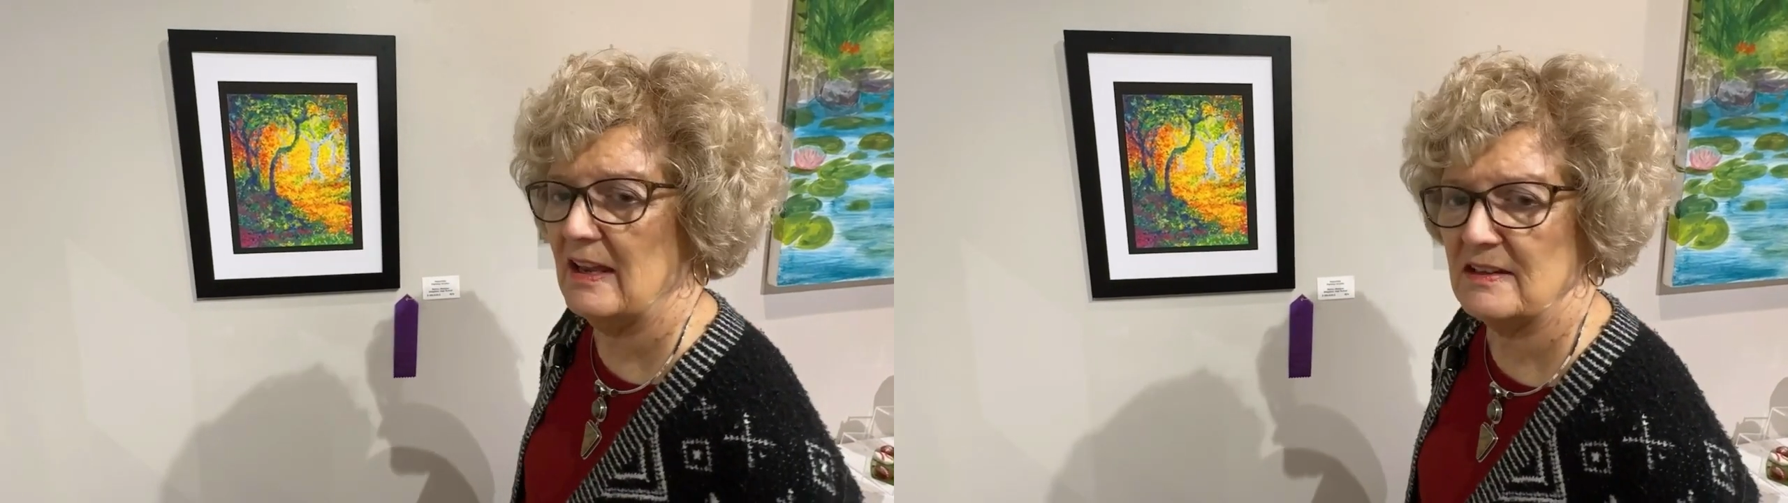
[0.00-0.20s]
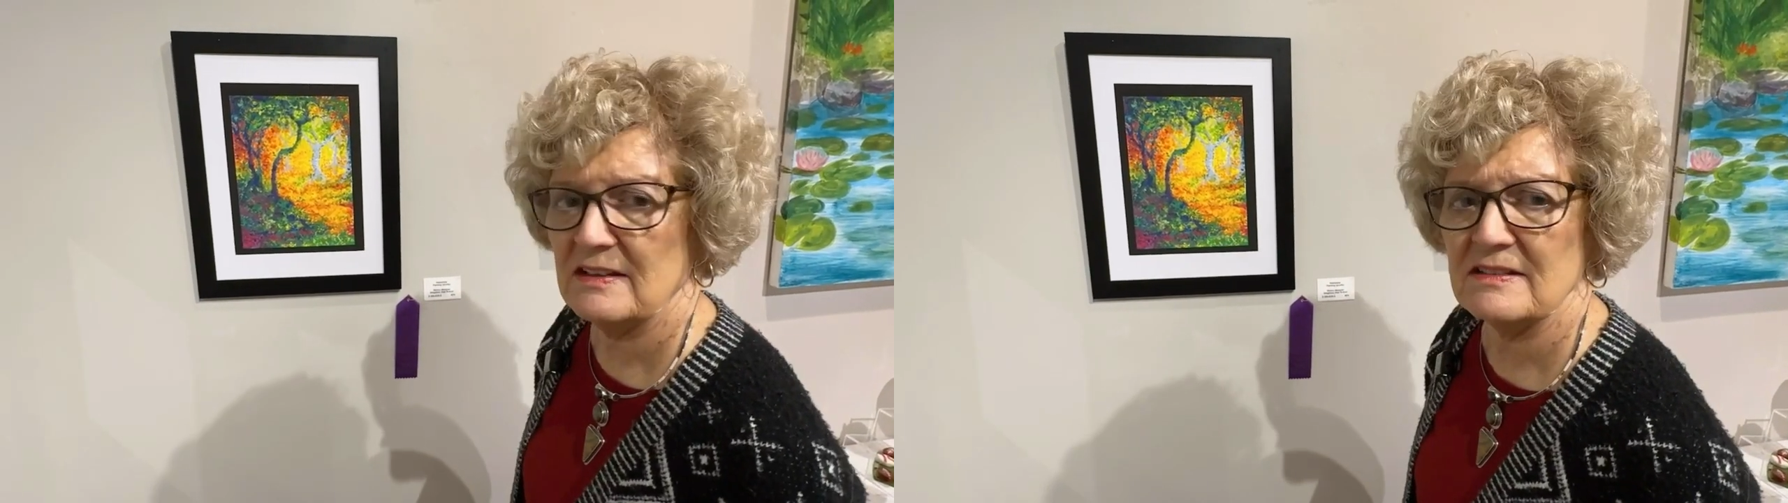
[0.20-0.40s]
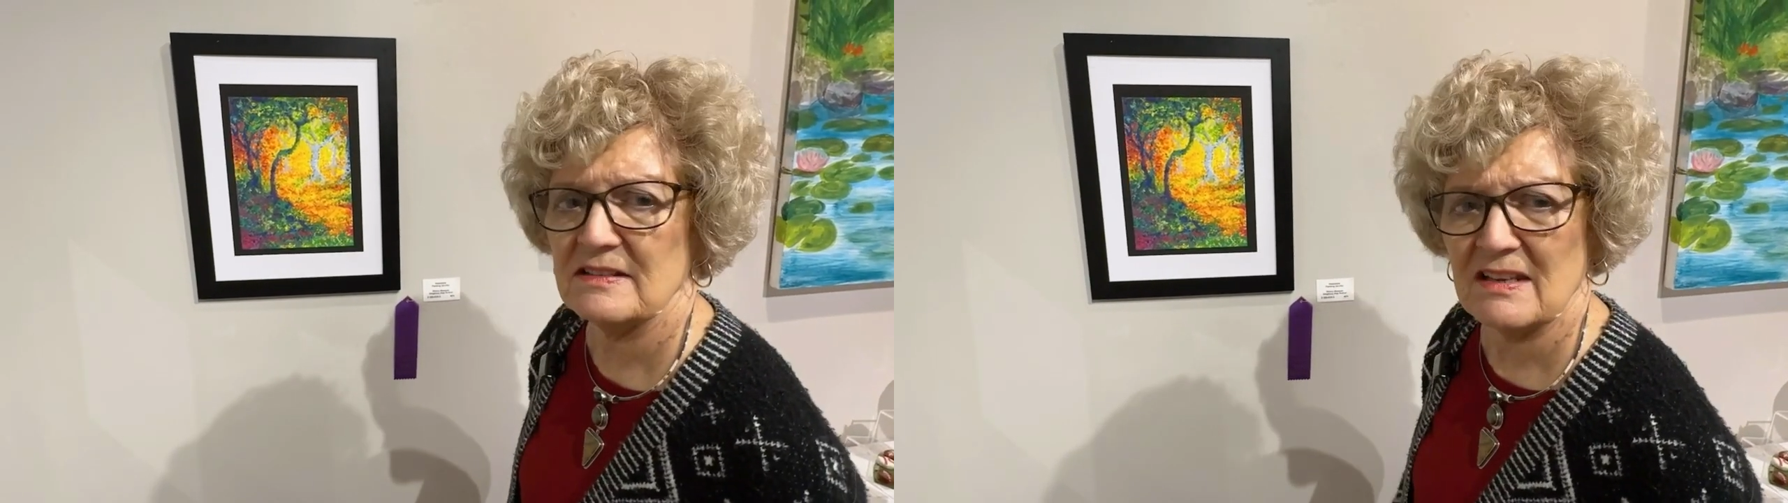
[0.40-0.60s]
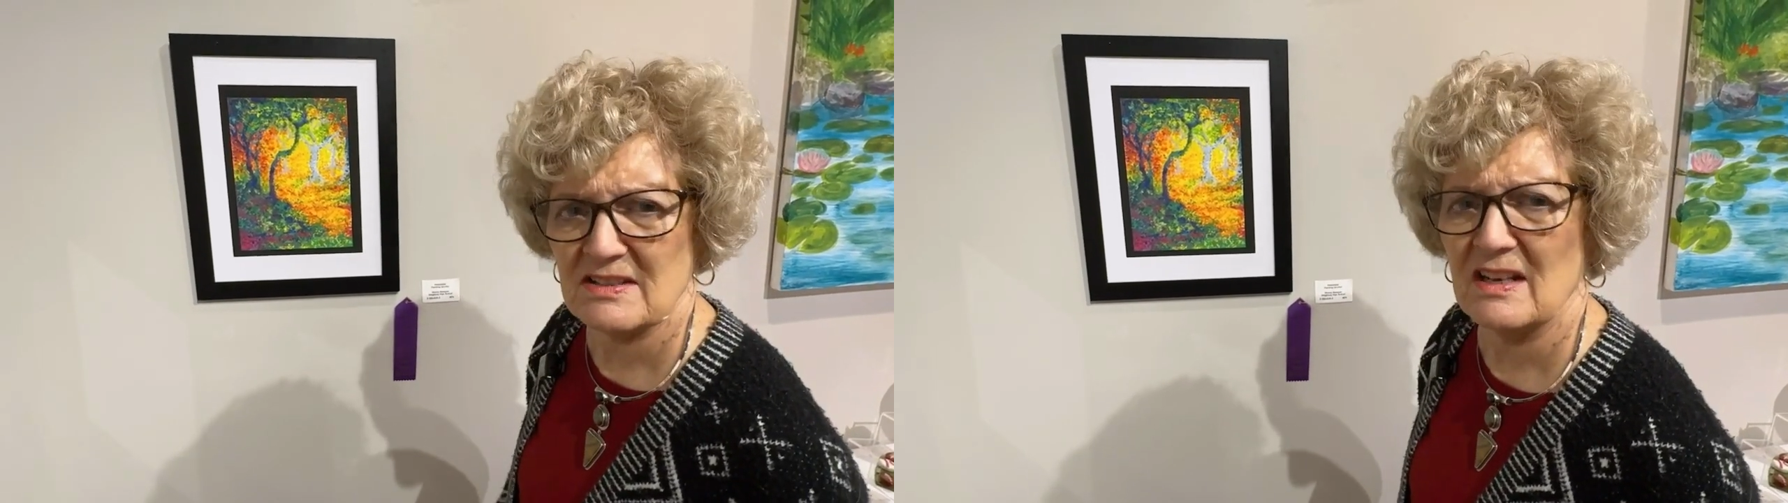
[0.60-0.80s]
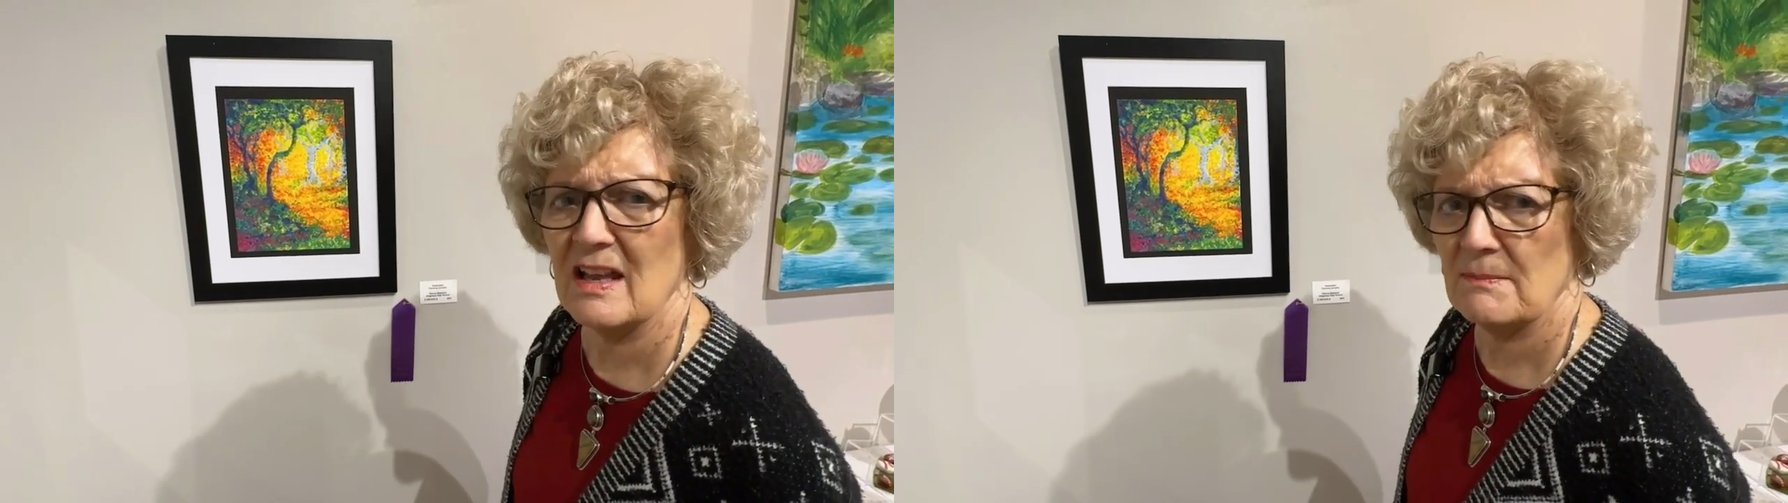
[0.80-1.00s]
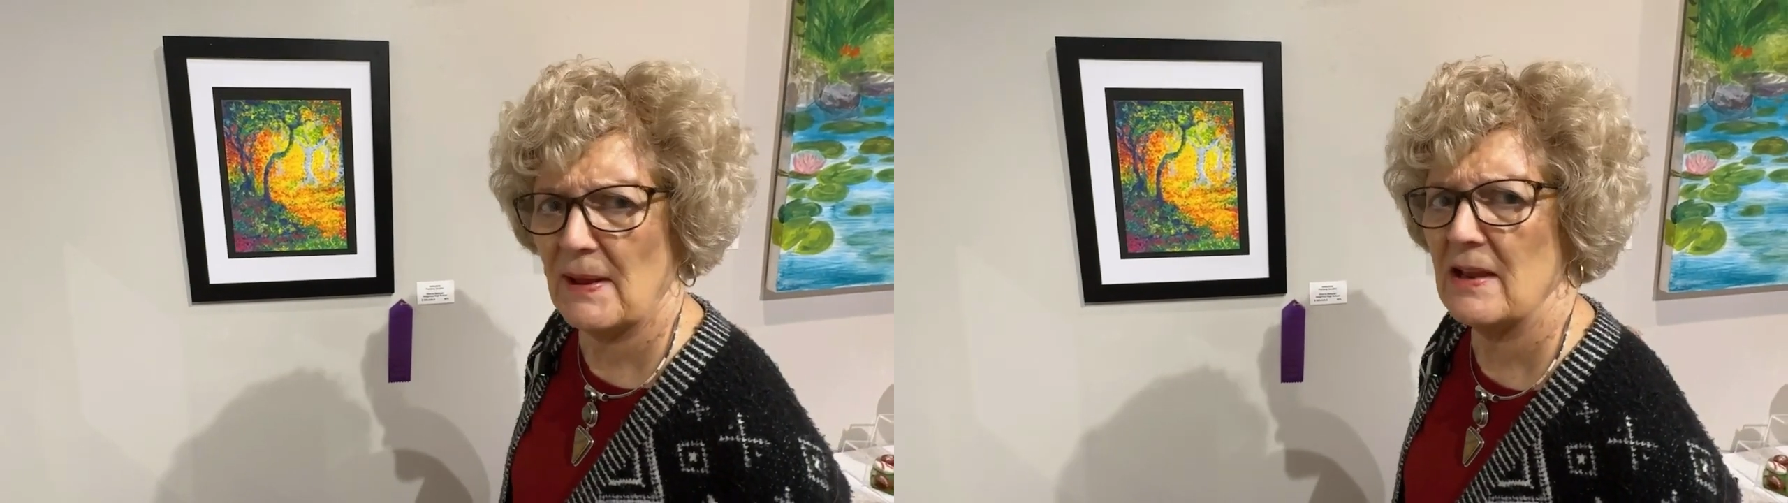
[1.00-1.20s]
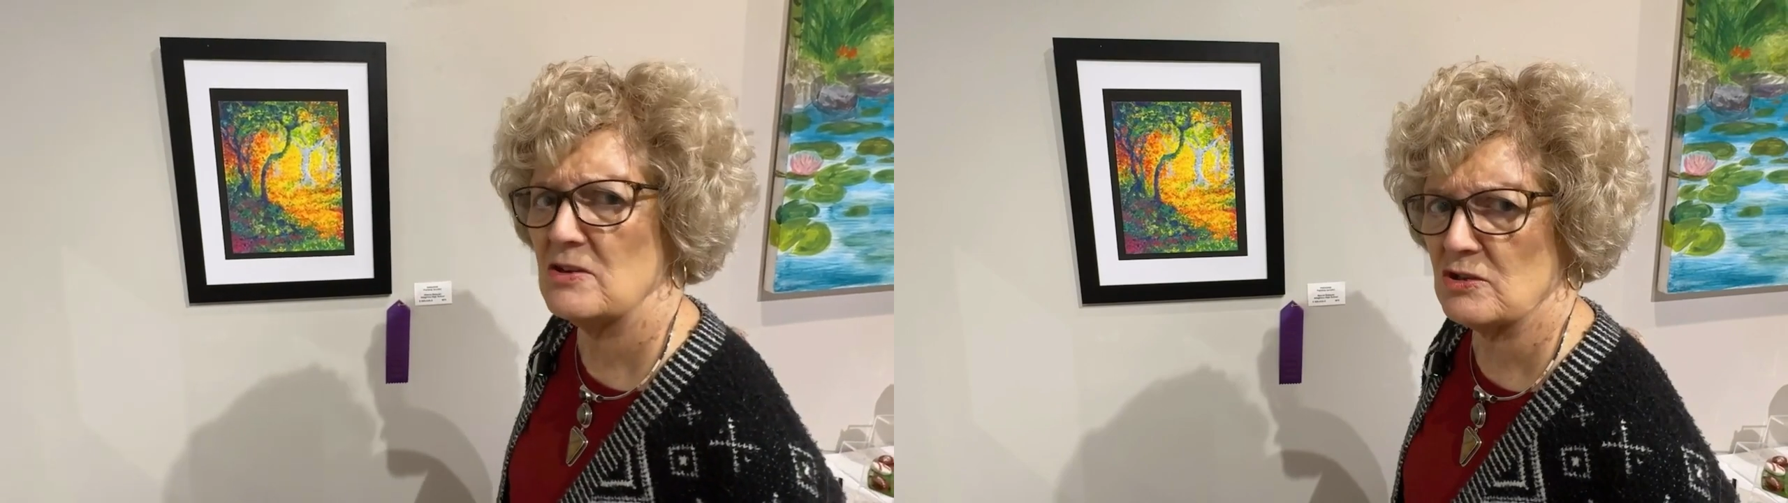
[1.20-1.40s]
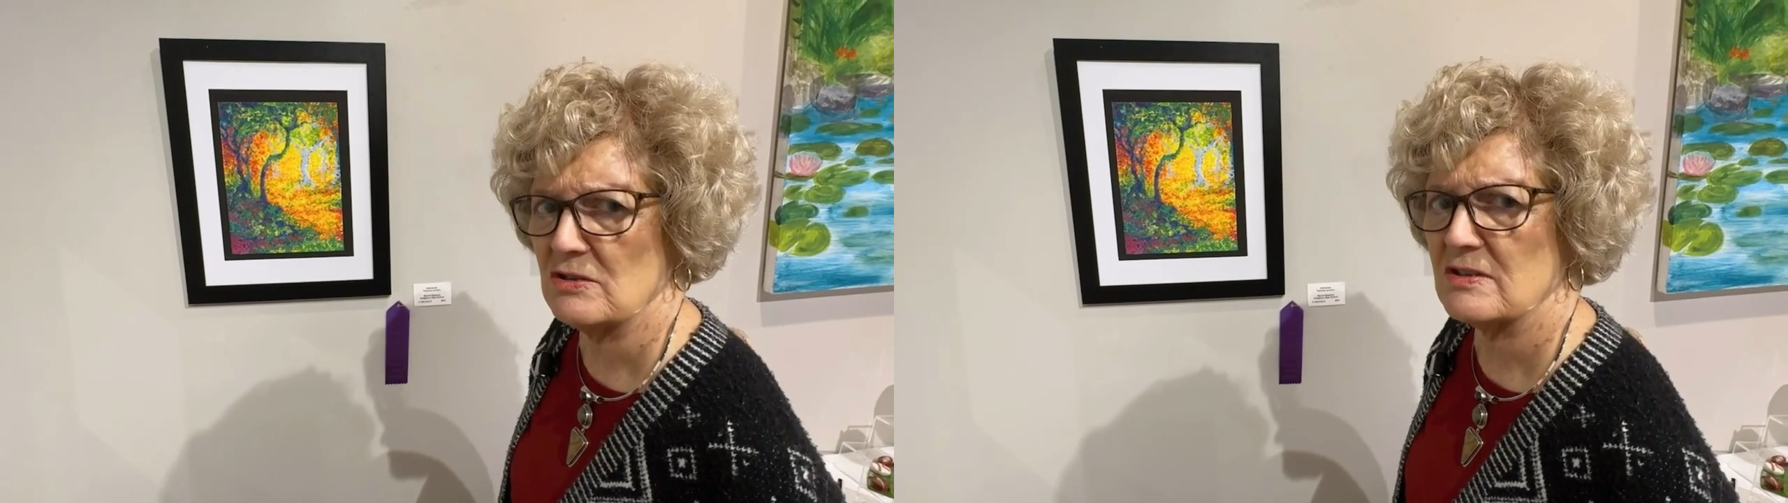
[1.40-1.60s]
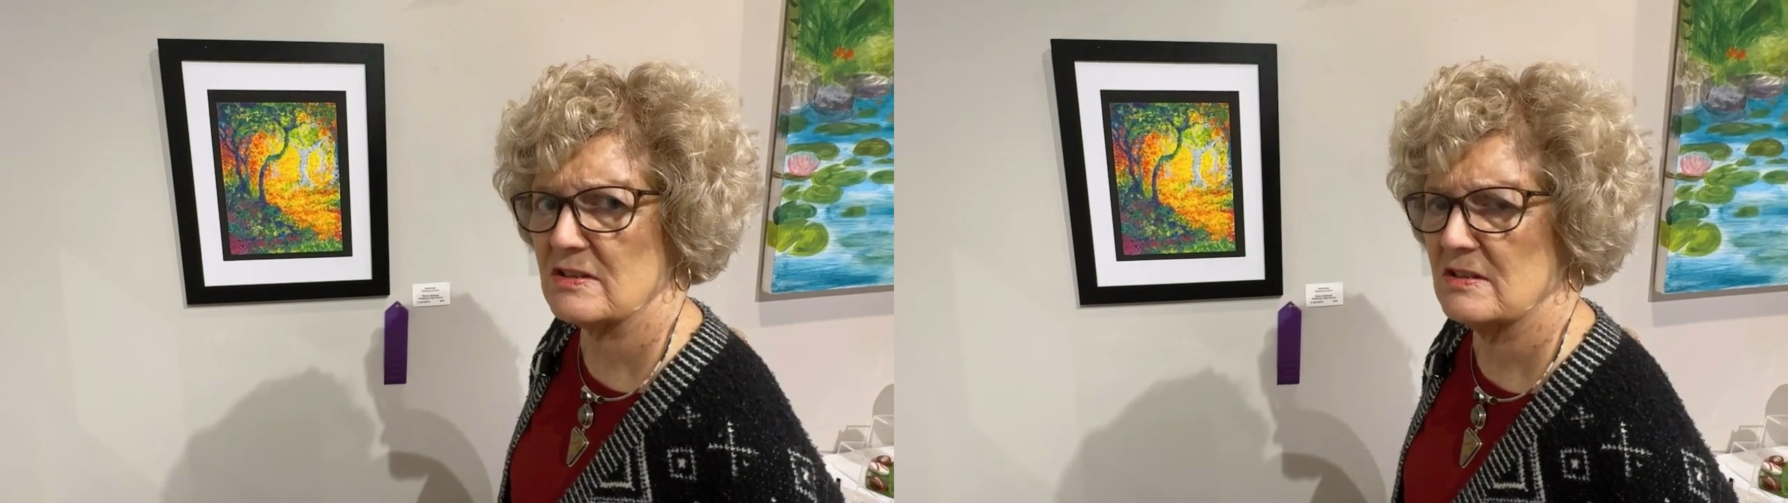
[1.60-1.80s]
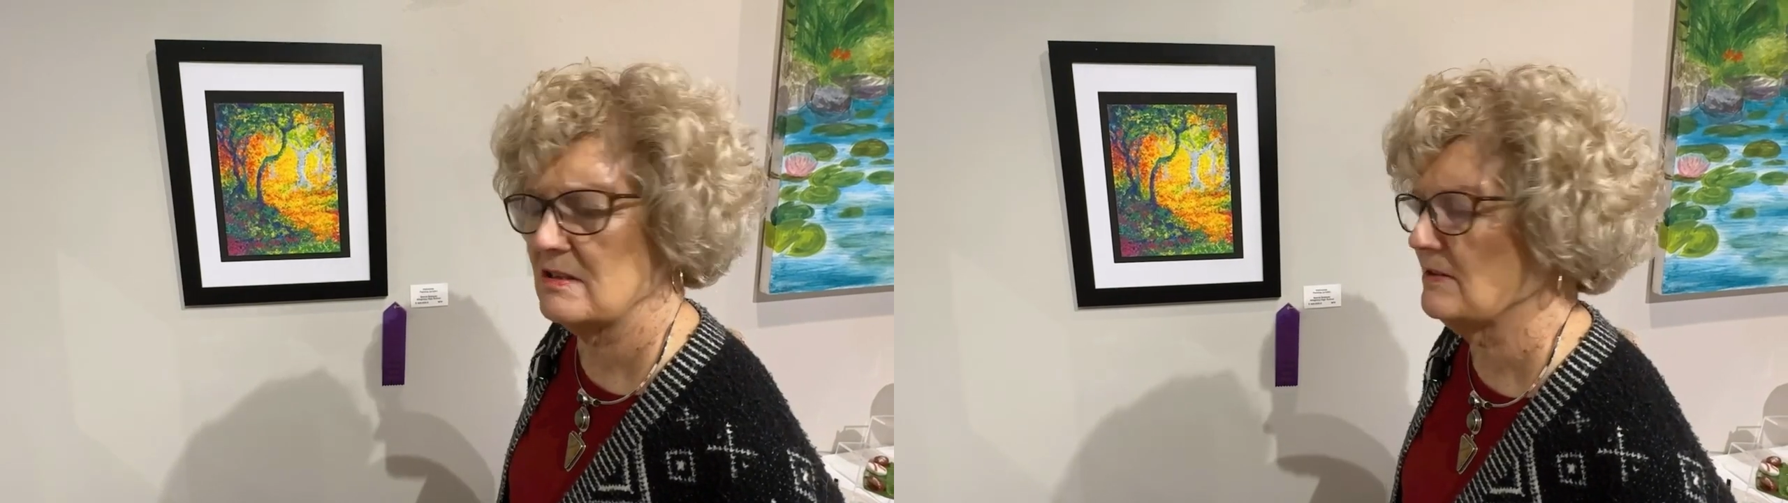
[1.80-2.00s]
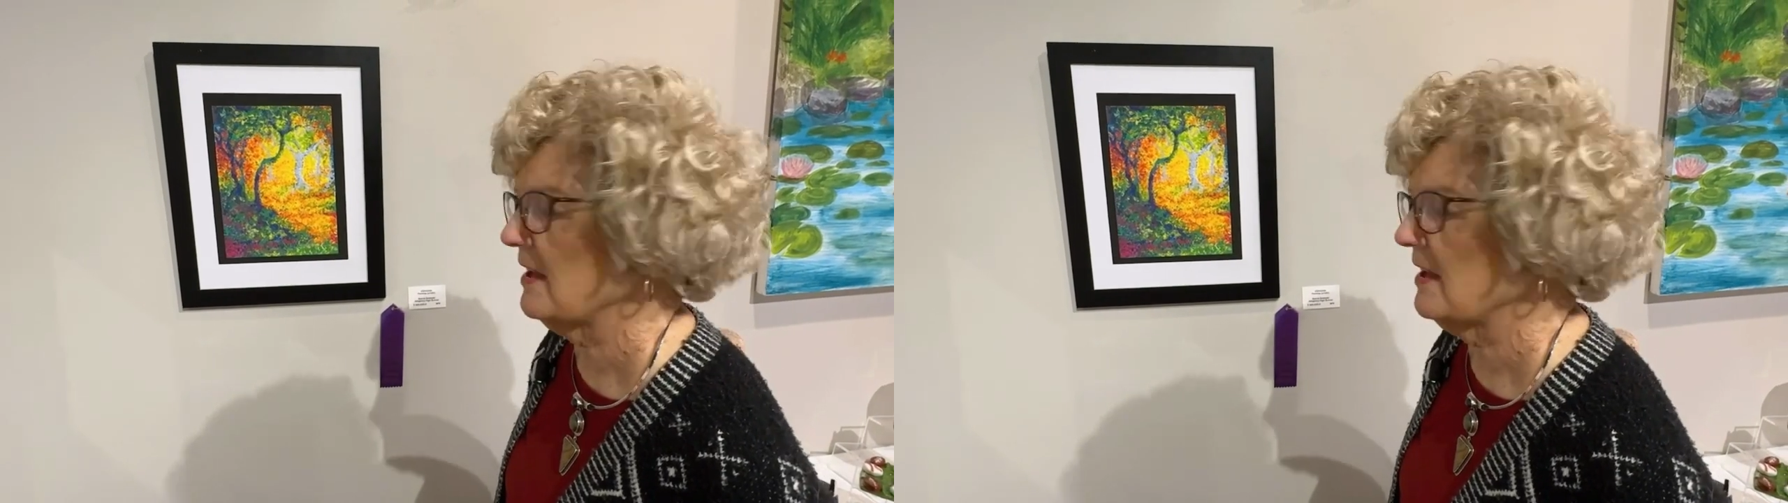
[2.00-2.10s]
and takes a lot of patience to do